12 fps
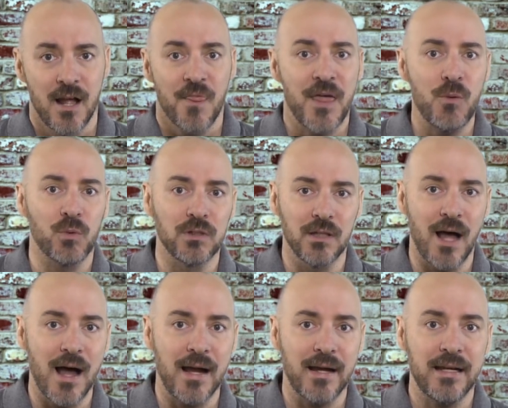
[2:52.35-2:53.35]
They will
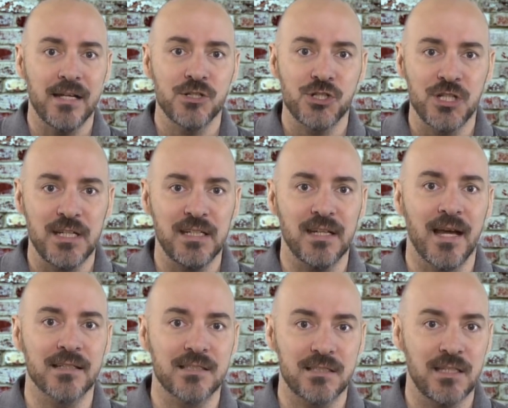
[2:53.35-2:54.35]
lie, cheat, and
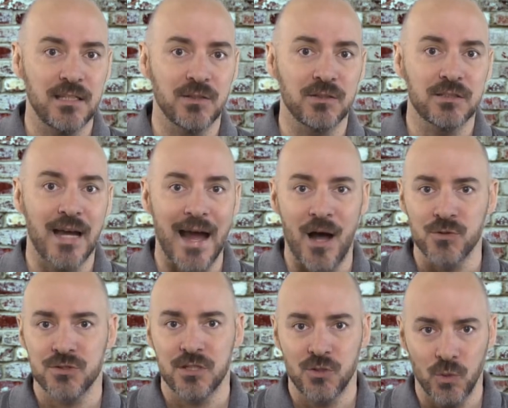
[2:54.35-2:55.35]
steal to
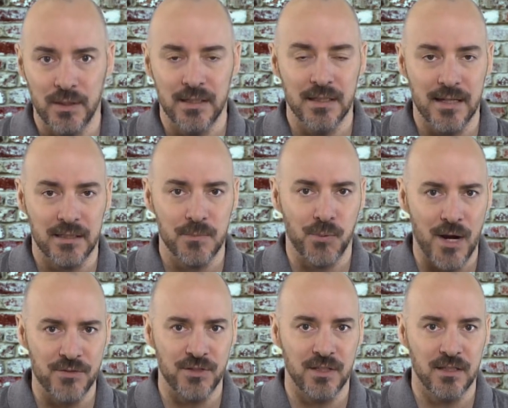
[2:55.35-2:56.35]
oust a duly elected
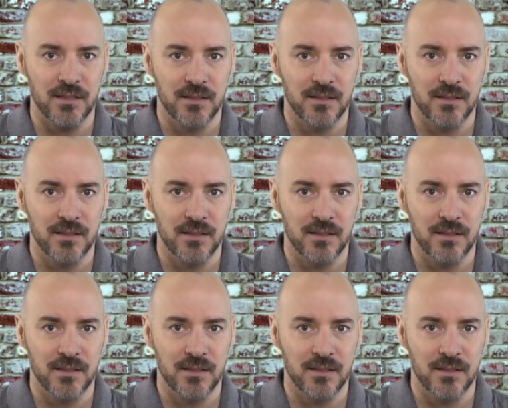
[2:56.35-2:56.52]
president.